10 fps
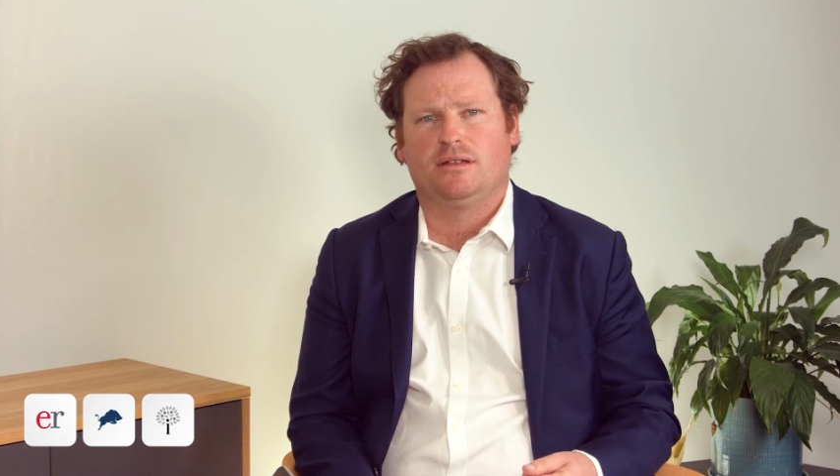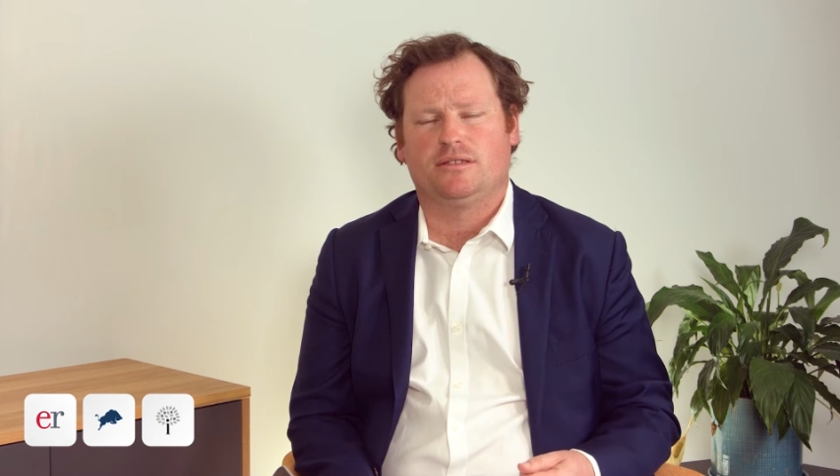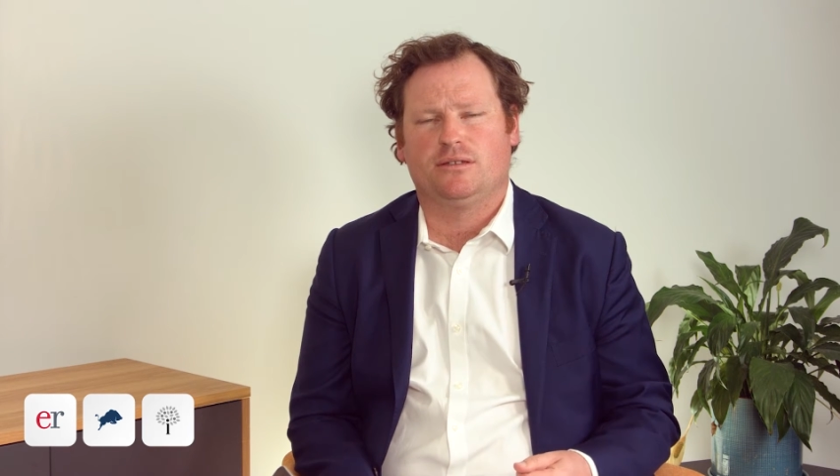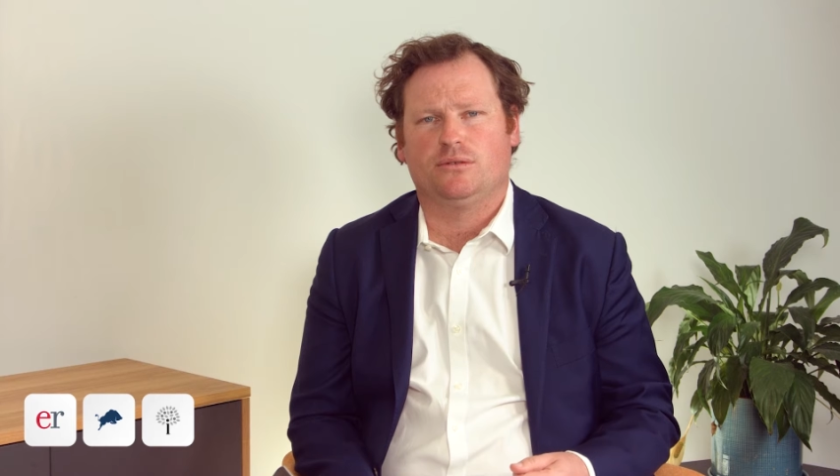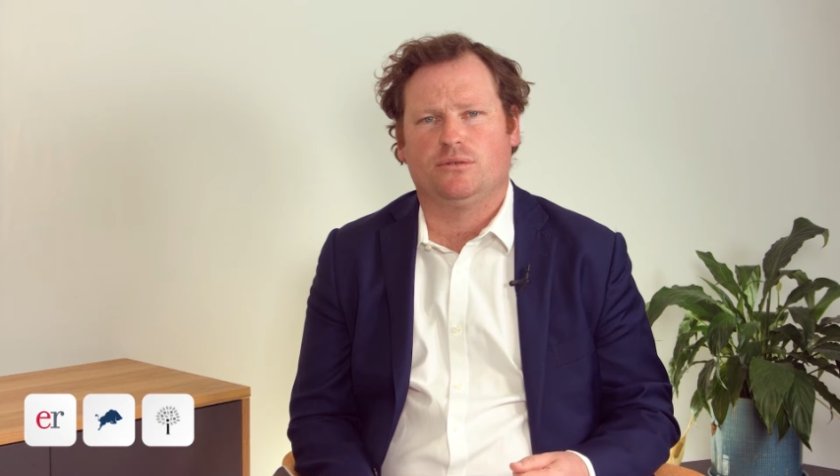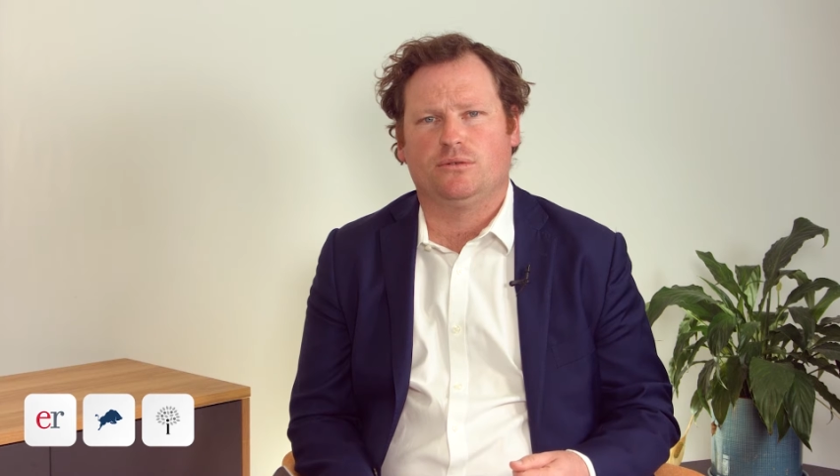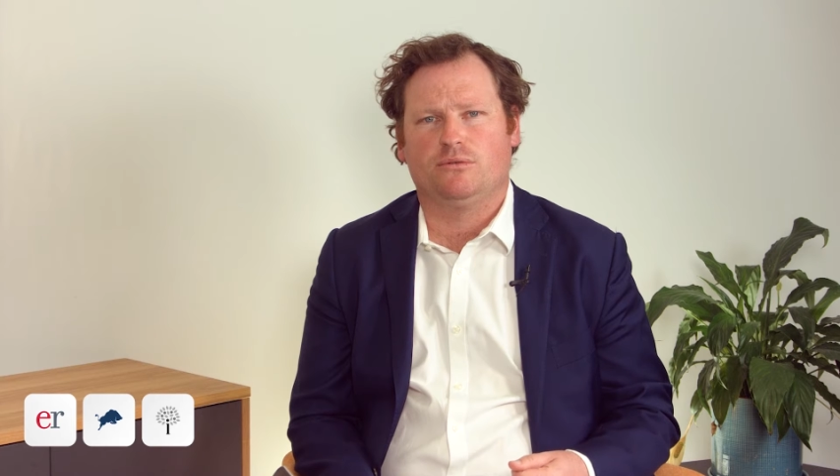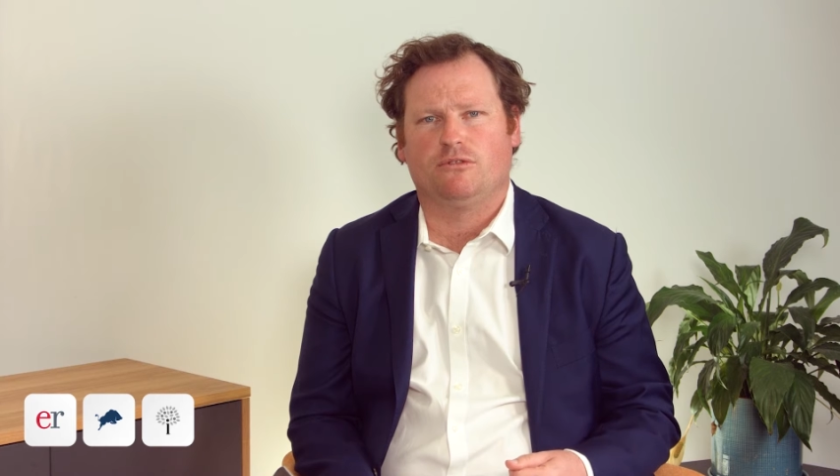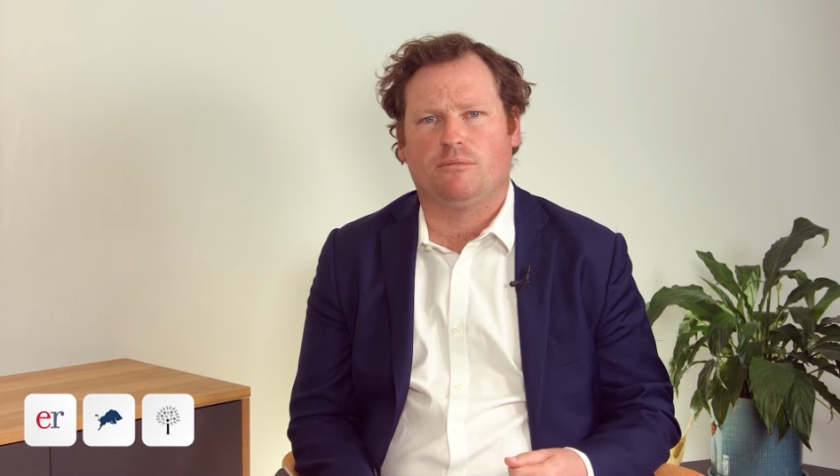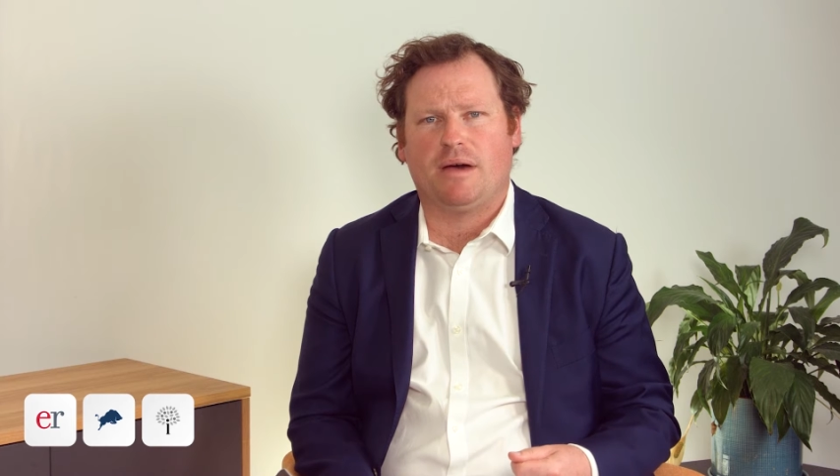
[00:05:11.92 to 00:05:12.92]

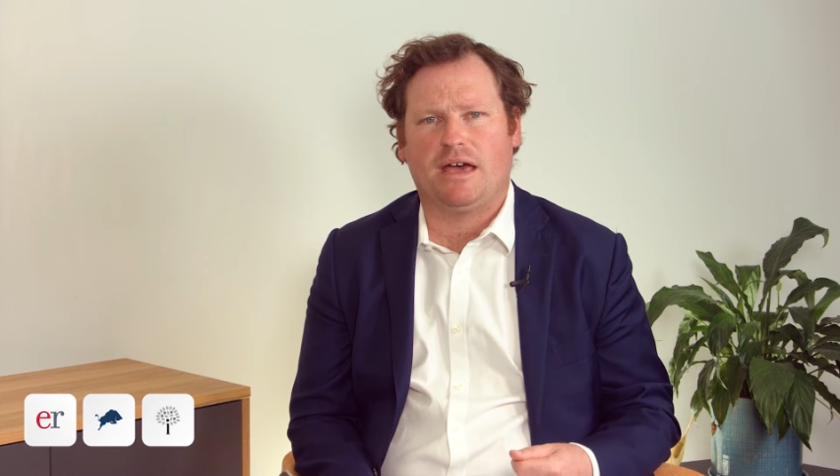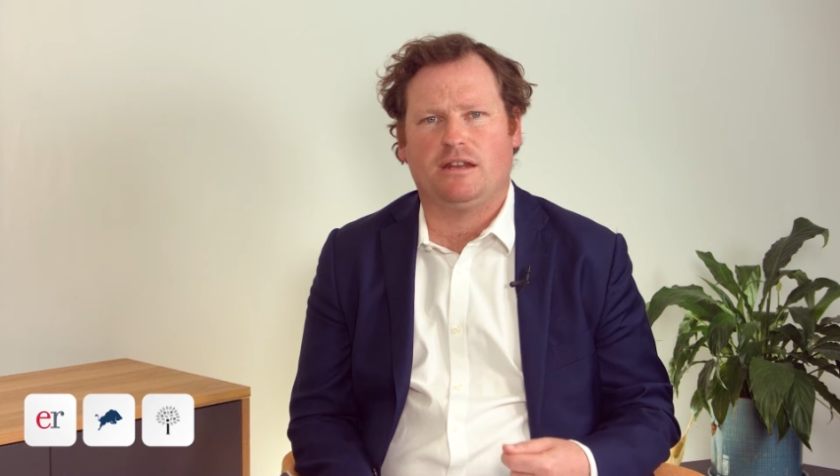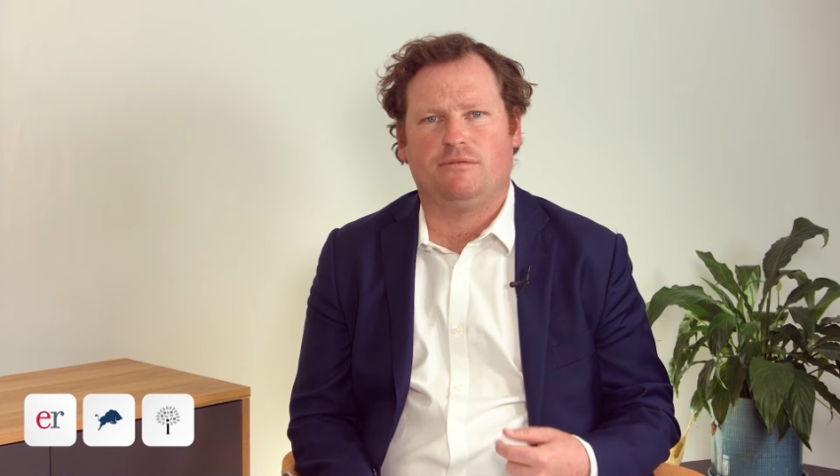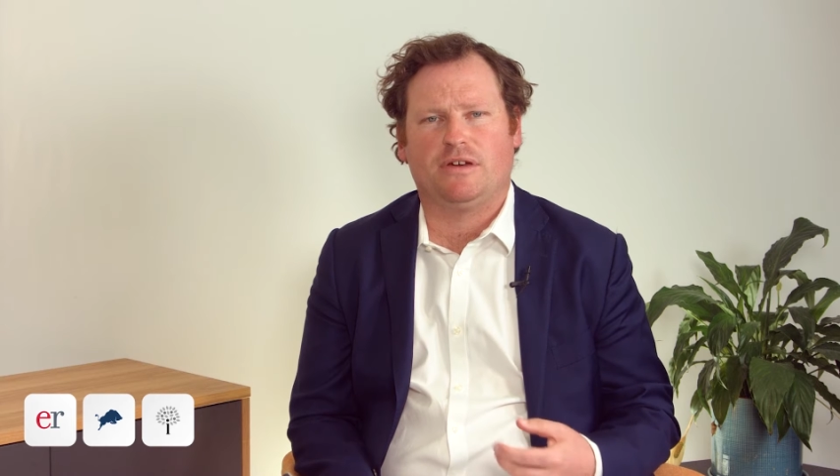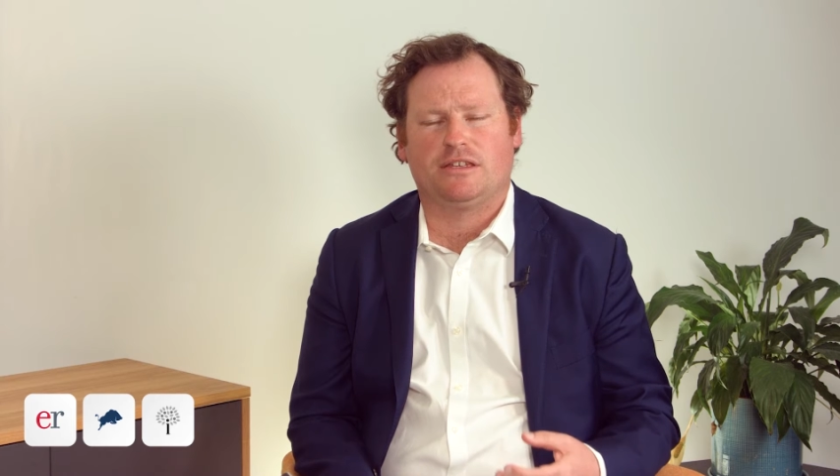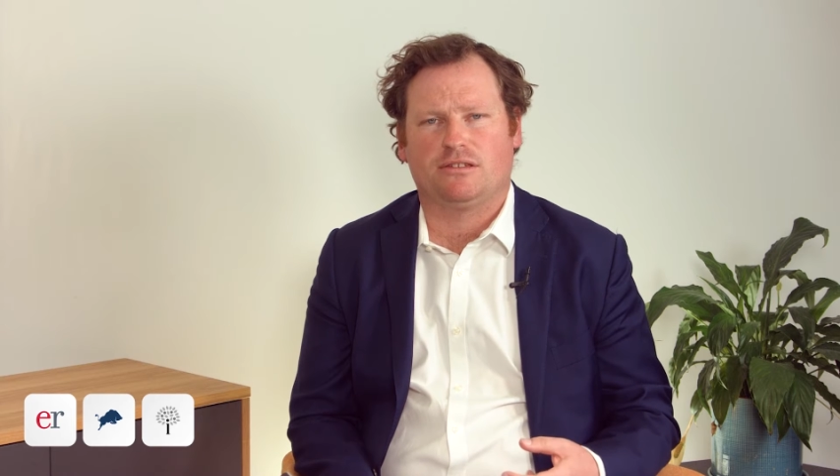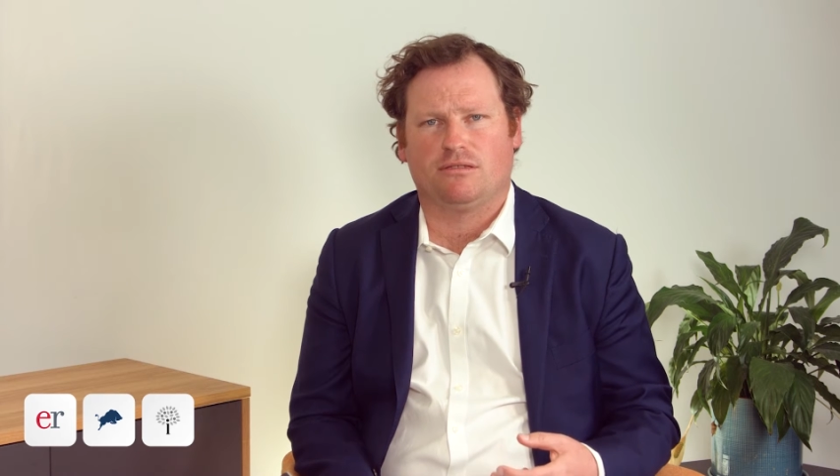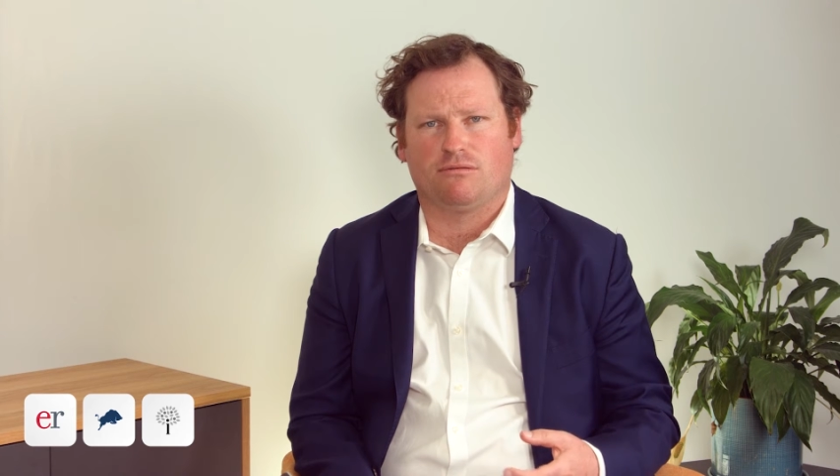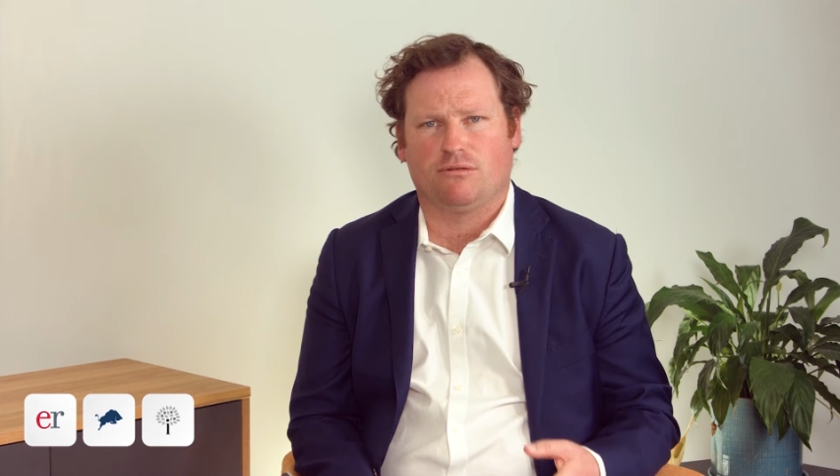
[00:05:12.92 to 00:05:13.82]
to remain invested